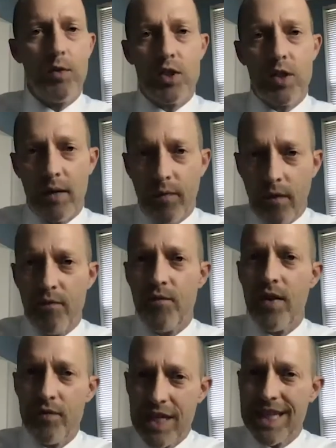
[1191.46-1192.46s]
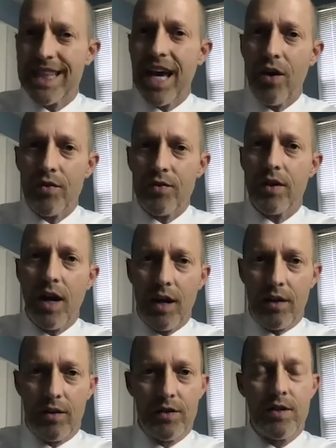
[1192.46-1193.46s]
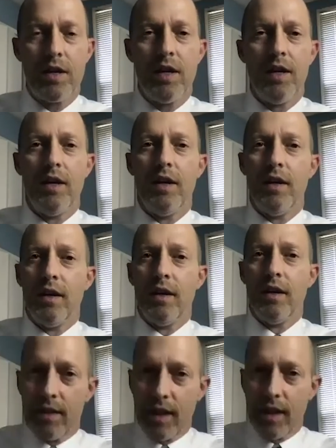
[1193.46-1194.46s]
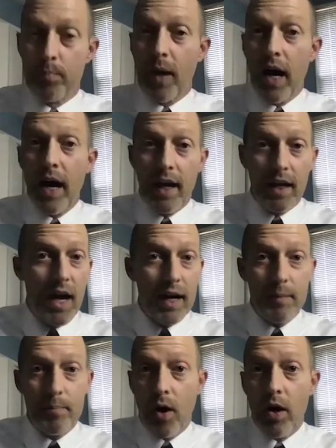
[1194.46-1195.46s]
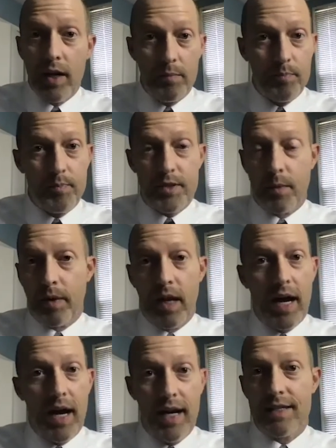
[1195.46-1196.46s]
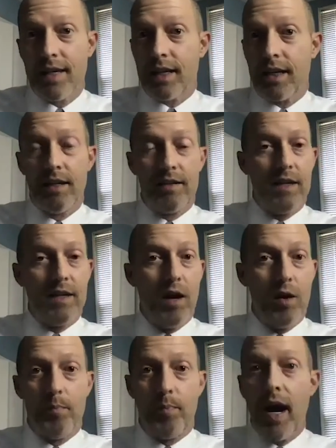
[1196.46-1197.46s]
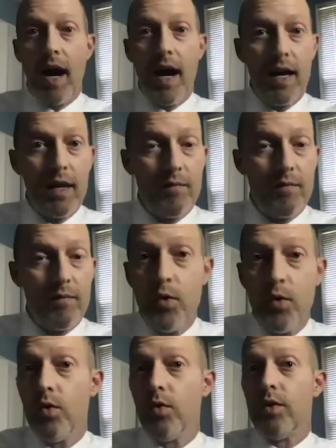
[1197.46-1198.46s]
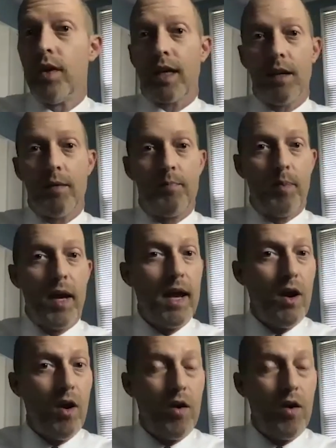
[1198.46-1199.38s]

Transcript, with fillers: a check for fifty thousand dollars that could buy a lot of party supplies, that could, you know, buy food, that could pay off